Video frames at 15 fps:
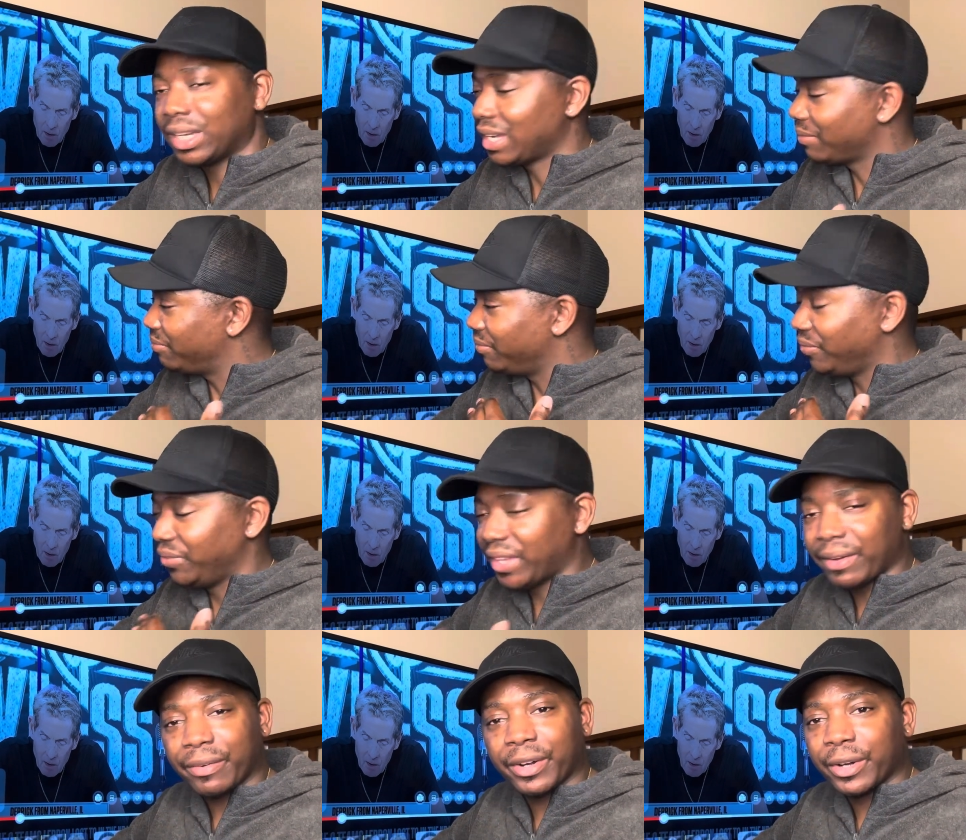
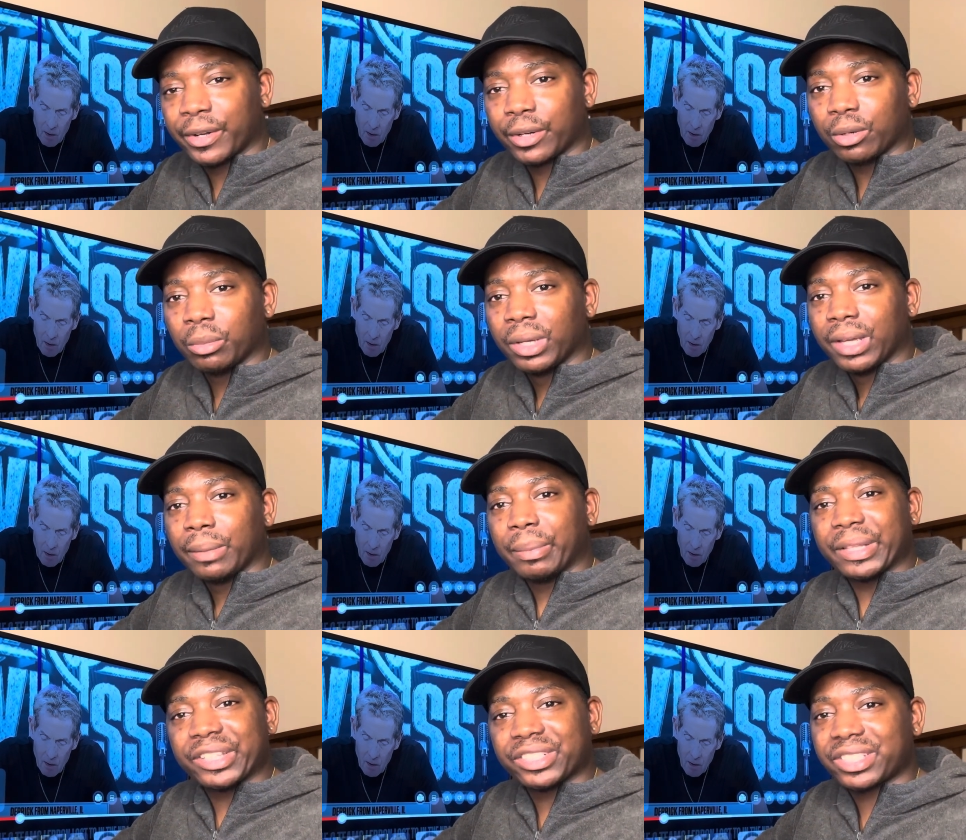Speaker 1: Never heard them.
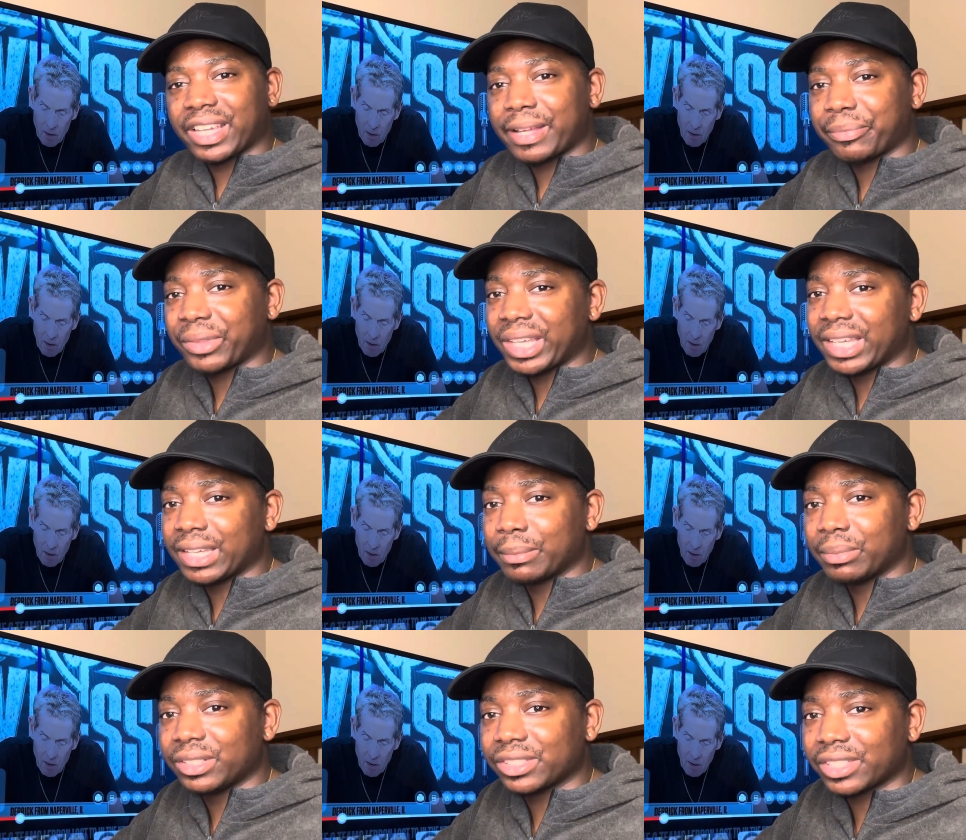But the same thing can
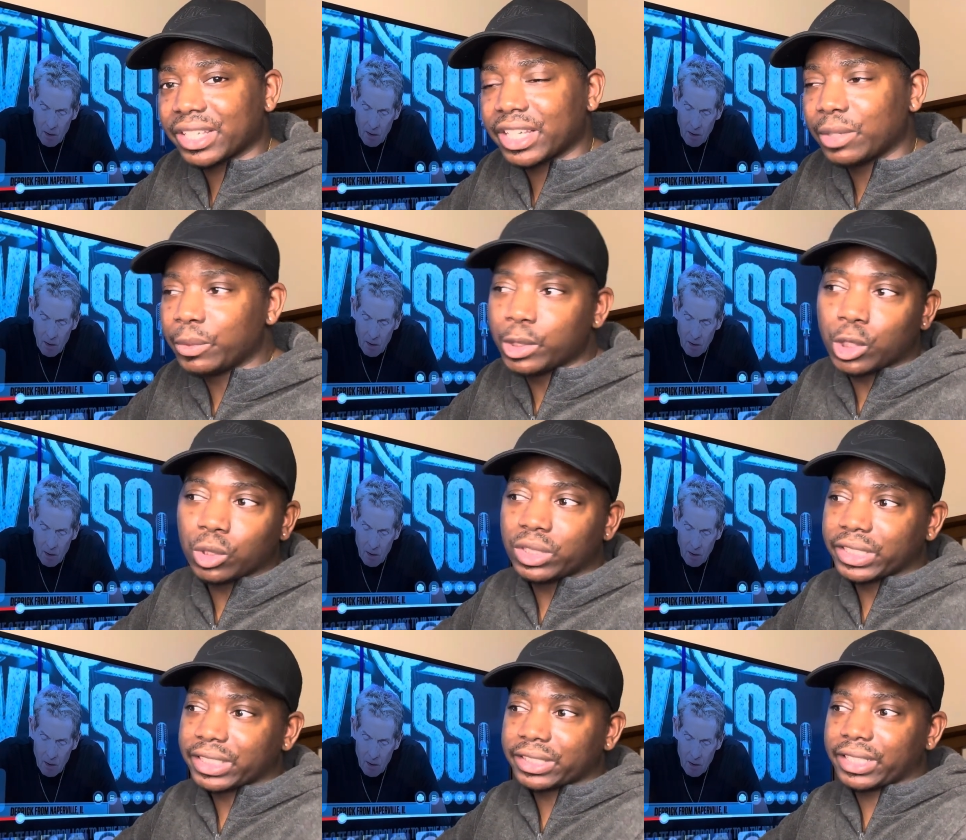be said when you go
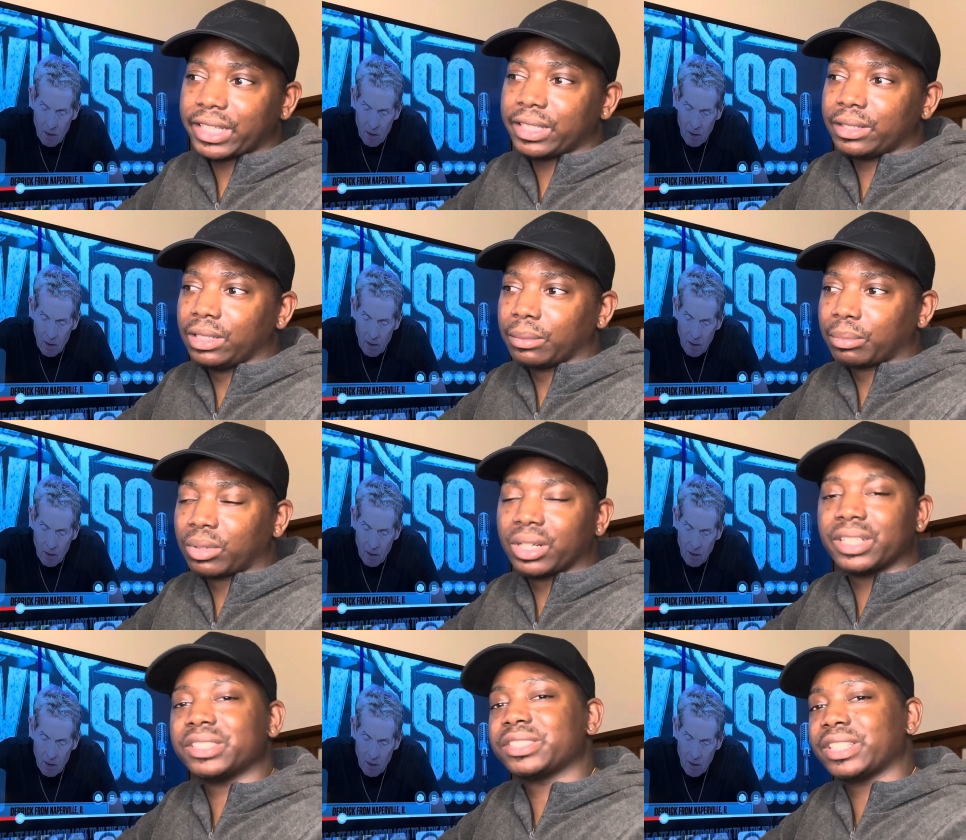look at that
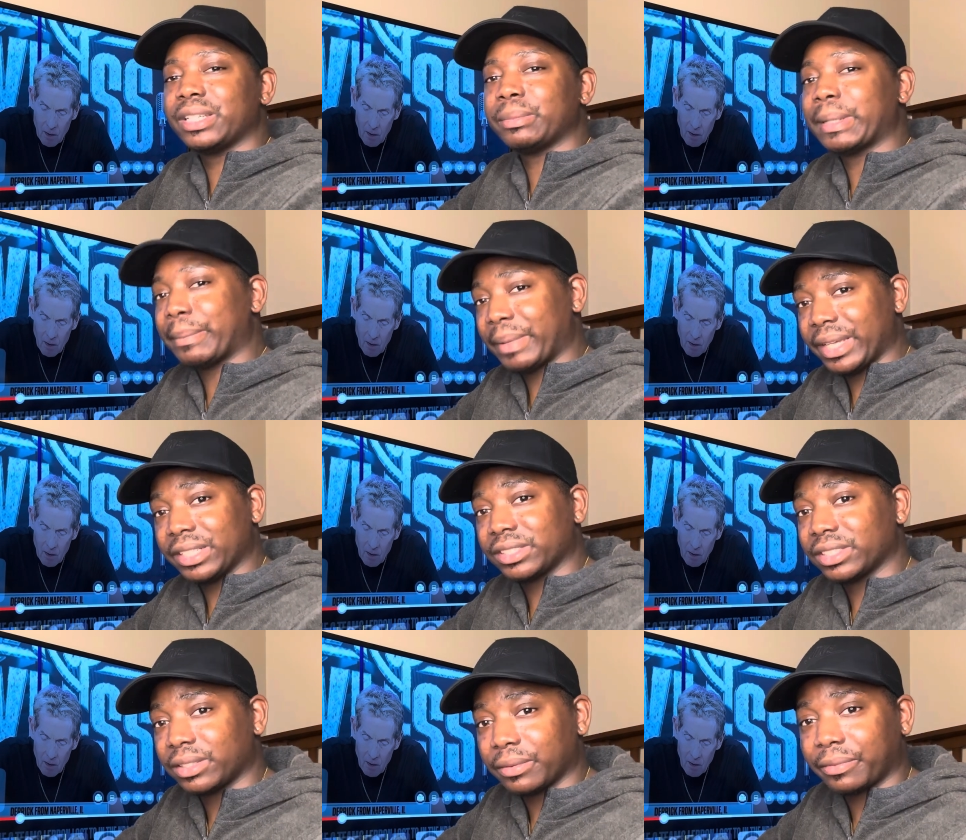LeBron team that made it
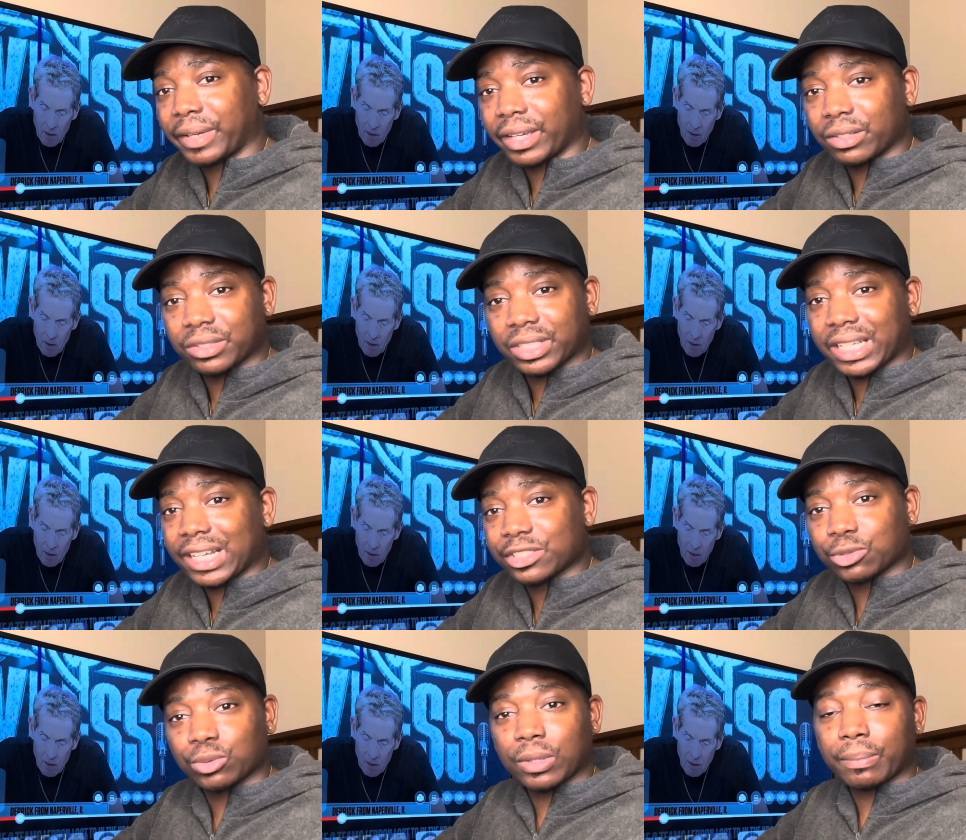to the finals and got
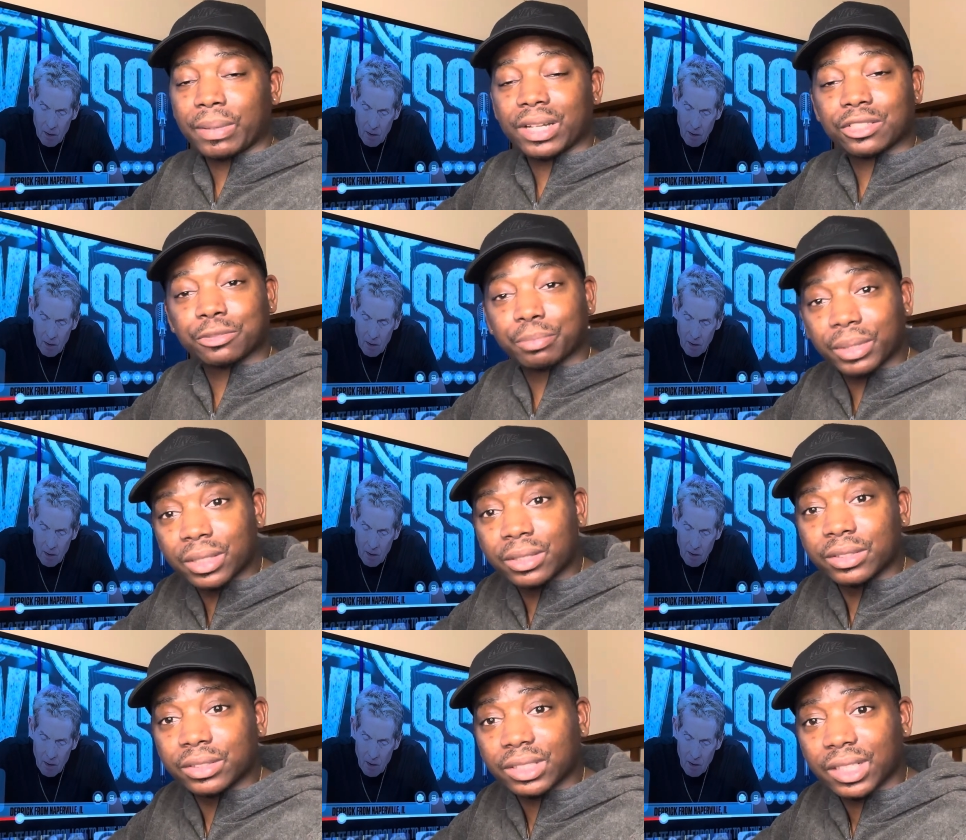swept by the
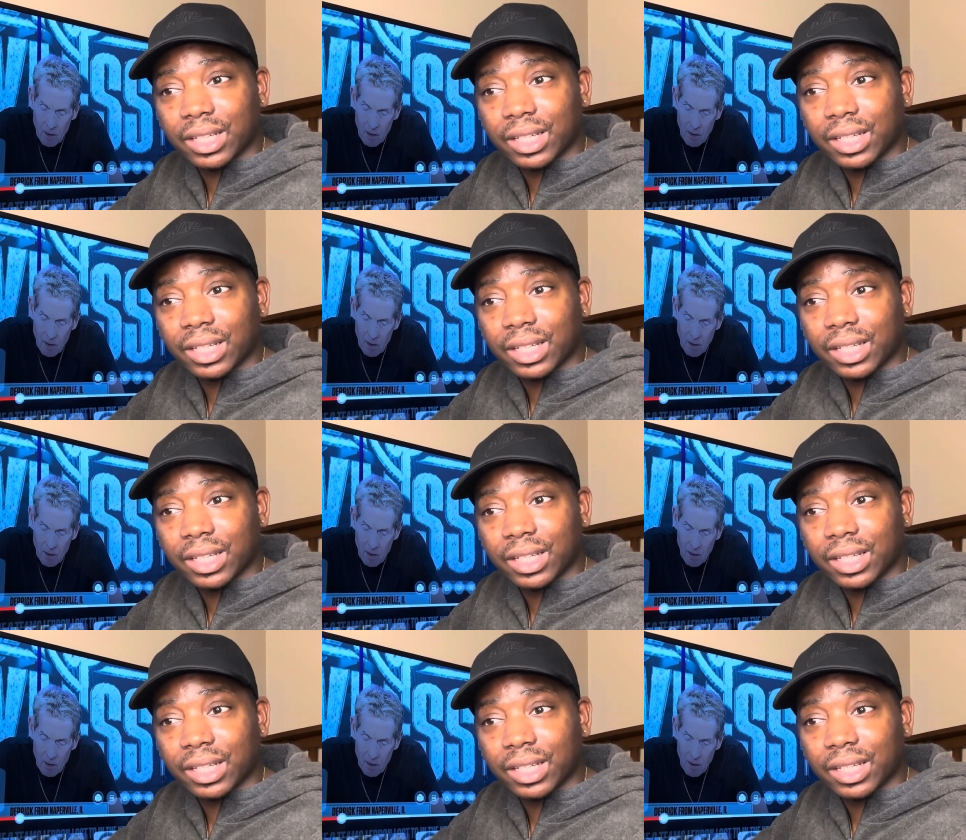Spurs.